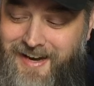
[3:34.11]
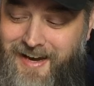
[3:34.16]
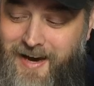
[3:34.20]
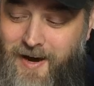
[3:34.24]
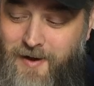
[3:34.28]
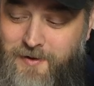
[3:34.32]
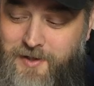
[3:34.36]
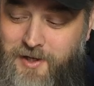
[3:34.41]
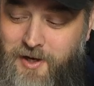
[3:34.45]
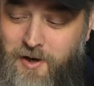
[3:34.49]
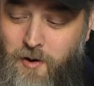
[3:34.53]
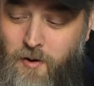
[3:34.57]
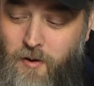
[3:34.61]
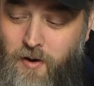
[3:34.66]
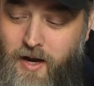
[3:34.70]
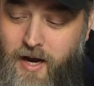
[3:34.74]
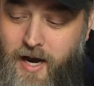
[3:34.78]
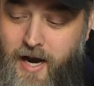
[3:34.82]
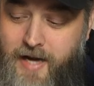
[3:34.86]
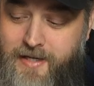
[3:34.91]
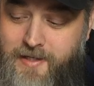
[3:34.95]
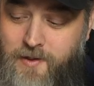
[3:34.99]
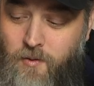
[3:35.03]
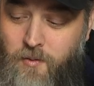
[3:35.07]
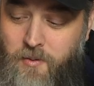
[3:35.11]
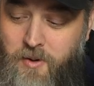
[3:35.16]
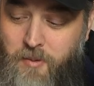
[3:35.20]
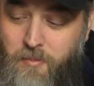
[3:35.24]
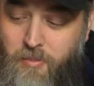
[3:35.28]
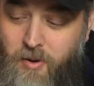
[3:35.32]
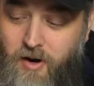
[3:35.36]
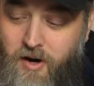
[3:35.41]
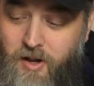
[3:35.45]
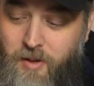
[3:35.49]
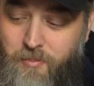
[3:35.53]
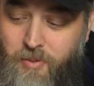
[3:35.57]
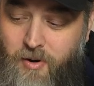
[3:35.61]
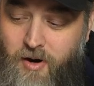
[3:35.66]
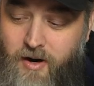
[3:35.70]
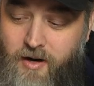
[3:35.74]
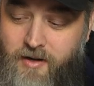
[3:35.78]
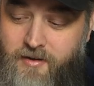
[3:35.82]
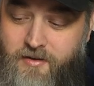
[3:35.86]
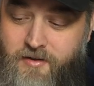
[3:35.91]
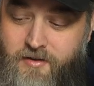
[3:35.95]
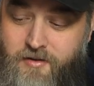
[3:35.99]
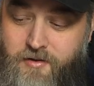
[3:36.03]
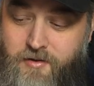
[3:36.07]
hey, how's it going, guys? I want to be a part of the party
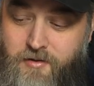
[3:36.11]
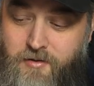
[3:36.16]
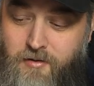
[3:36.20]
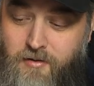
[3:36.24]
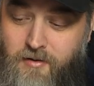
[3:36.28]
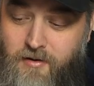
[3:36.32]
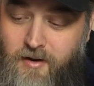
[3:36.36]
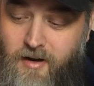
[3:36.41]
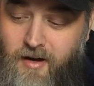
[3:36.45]
too.